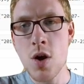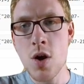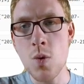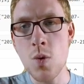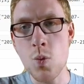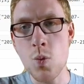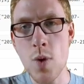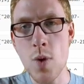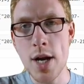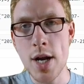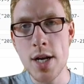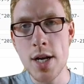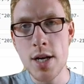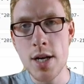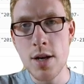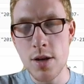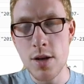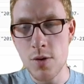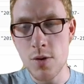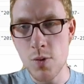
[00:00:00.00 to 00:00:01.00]

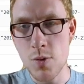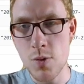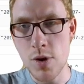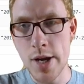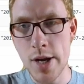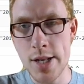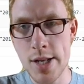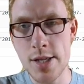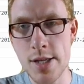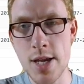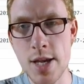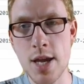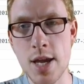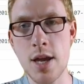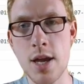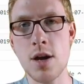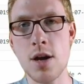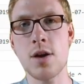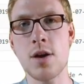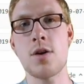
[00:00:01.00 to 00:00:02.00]
1, you can
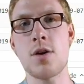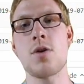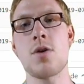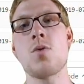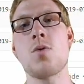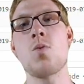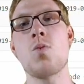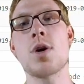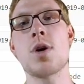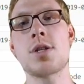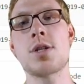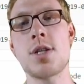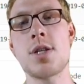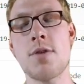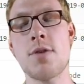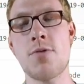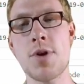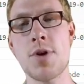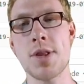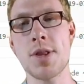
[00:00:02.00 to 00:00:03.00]
say, what
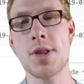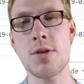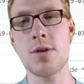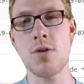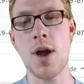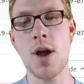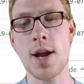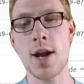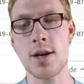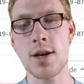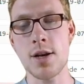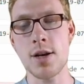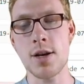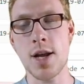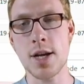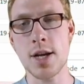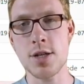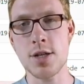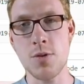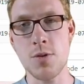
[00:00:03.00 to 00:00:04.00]
difference do you
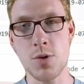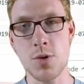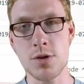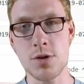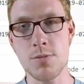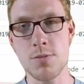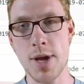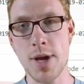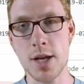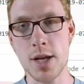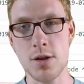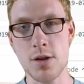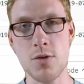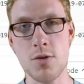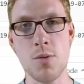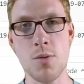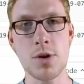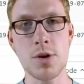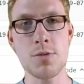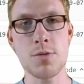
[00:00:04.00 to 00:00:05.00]
actually want to make? Do you
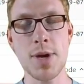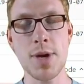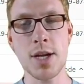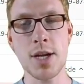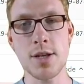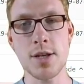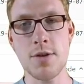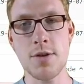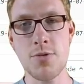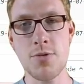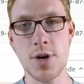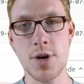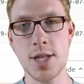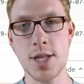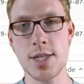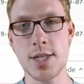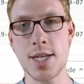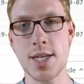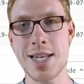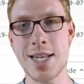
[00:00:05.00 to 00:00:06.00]
want to make a
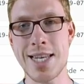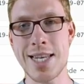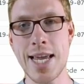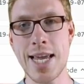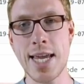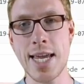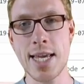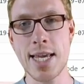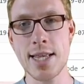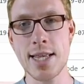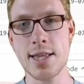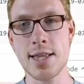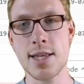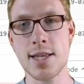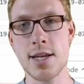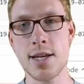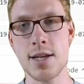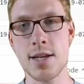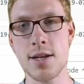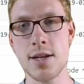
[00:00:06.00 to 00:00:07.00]
difference in days
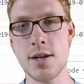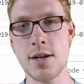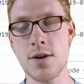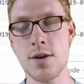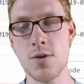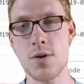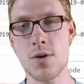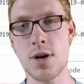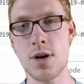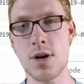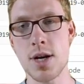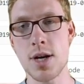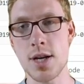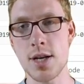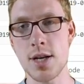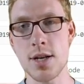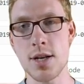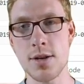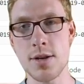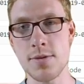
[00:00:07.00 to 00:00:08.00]
or
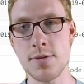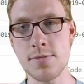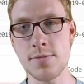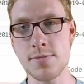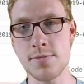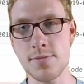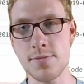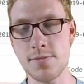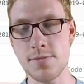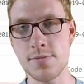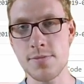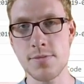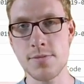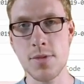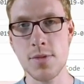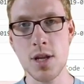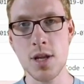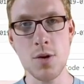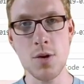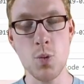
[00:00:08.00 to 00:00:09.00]
in
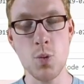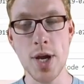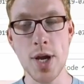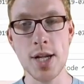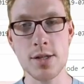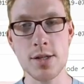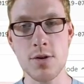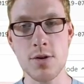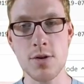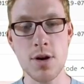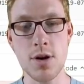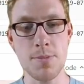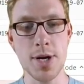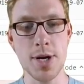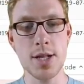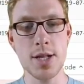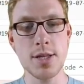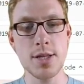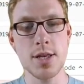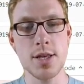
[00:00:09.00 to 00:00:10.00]
weeks or in
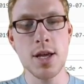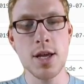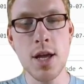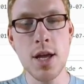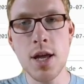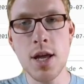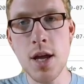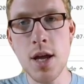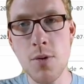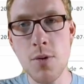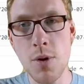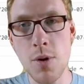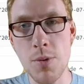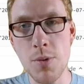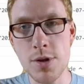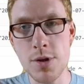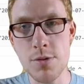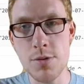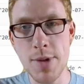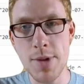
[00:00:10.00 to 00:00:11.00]
months? We
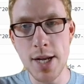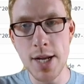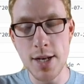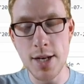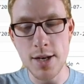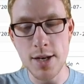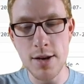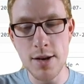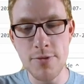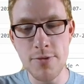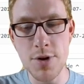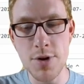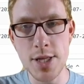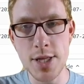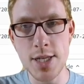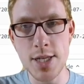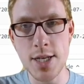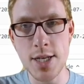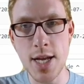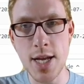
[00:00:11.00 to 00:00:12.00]
want to make a difference
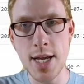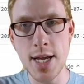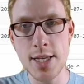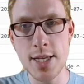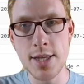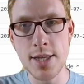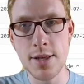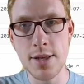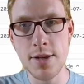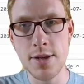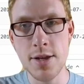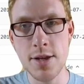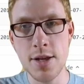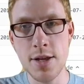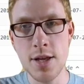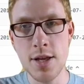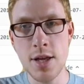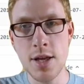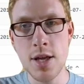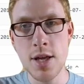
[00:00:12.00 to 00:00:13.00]
in days.
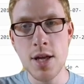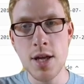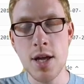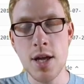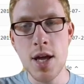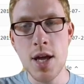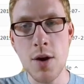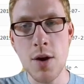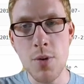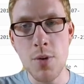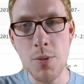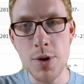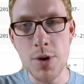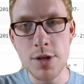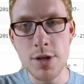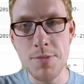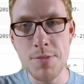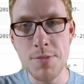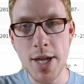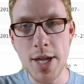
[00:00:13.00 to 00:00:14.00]
We want
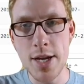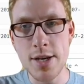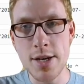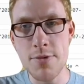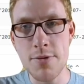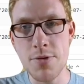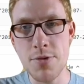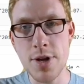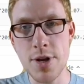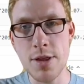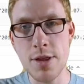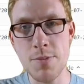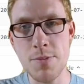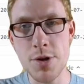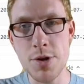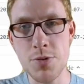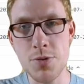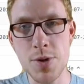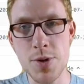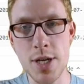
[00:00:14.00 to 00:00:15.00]
to make a difference
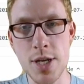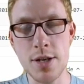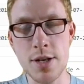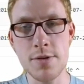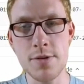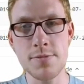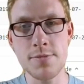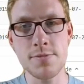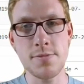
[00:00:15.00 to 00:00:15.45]
between